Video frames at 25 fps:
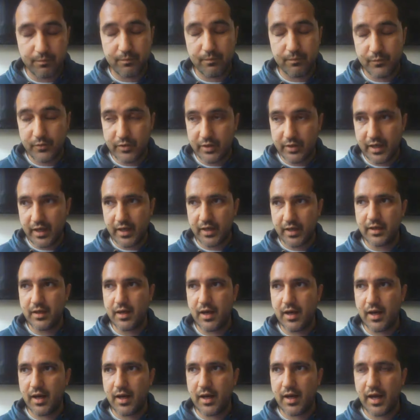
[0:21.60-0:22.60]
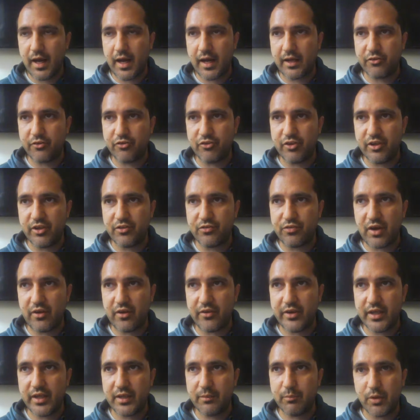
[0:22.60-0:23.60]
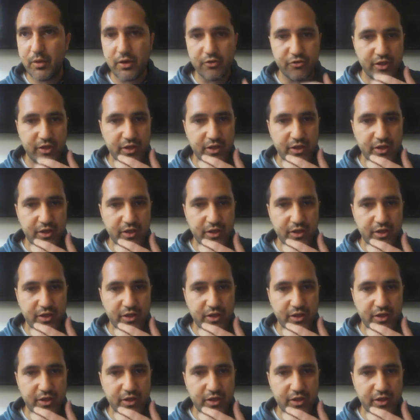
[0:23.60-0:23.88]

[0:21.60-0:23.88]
today, and she's very much